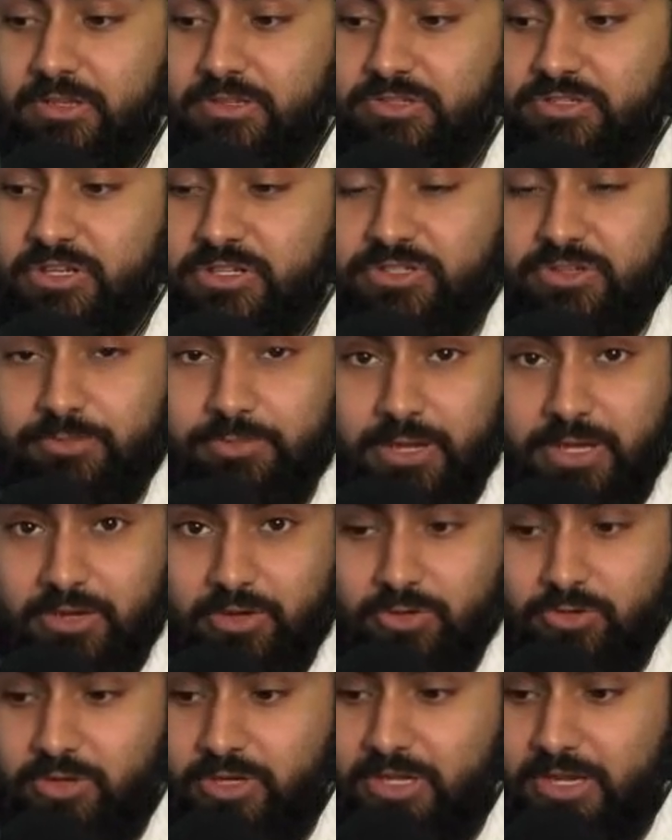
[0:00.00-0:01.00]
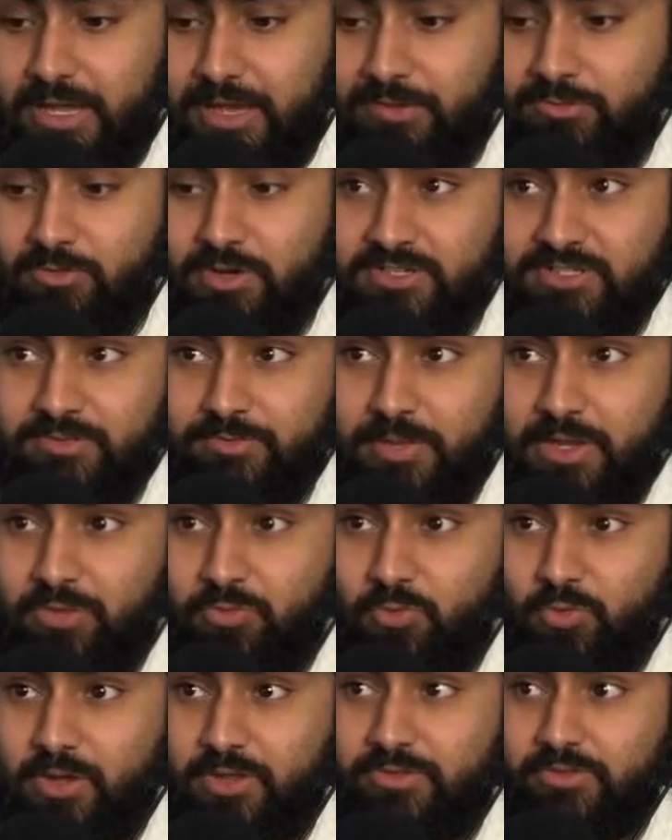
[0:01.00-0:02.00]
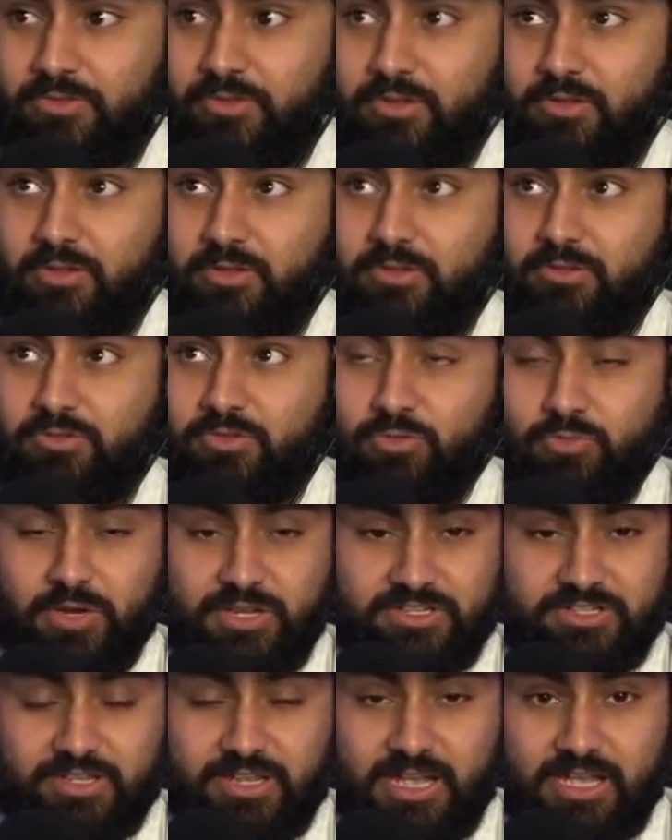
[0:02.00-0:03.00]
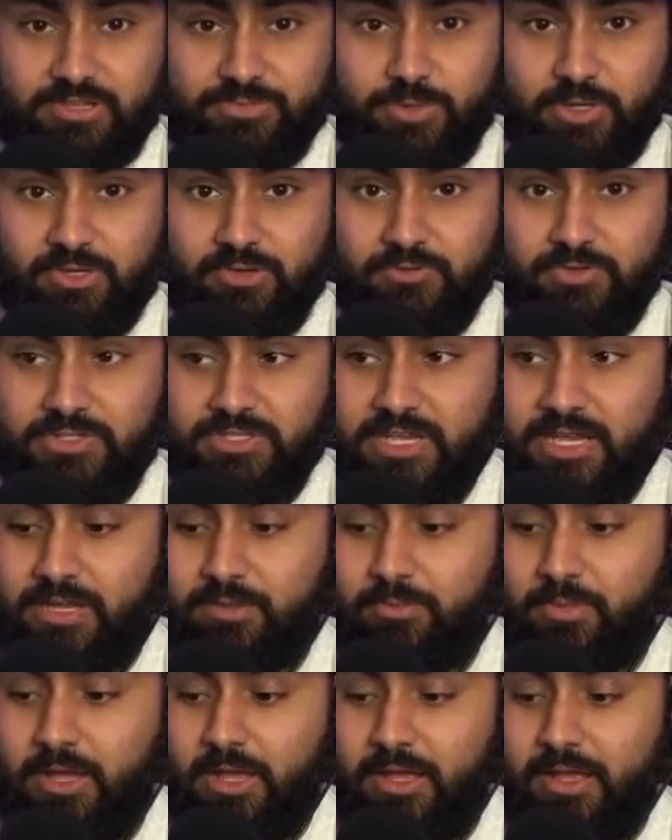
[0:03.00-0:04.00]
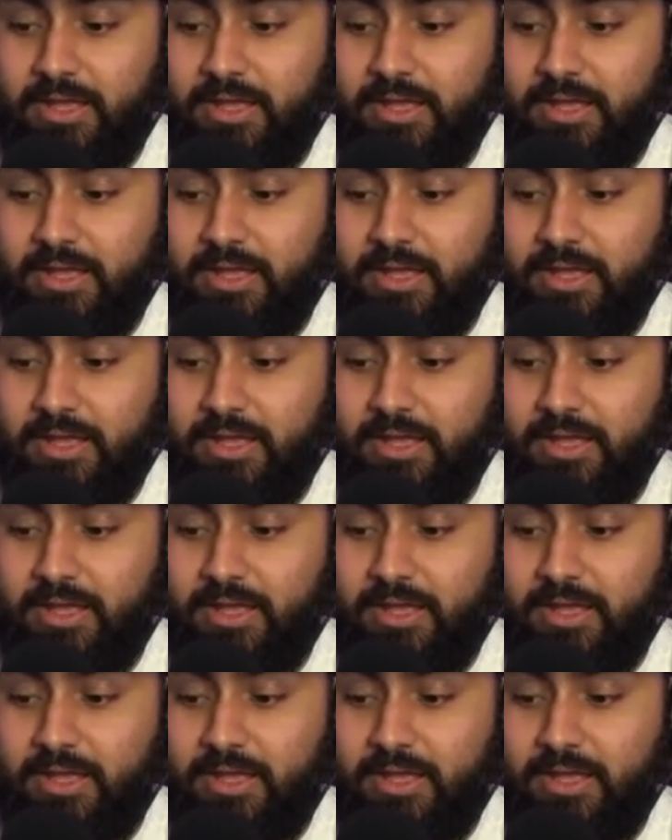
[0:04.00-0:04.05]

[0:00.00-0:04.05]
such a pedigree and resume with the wrestling aspect of his game,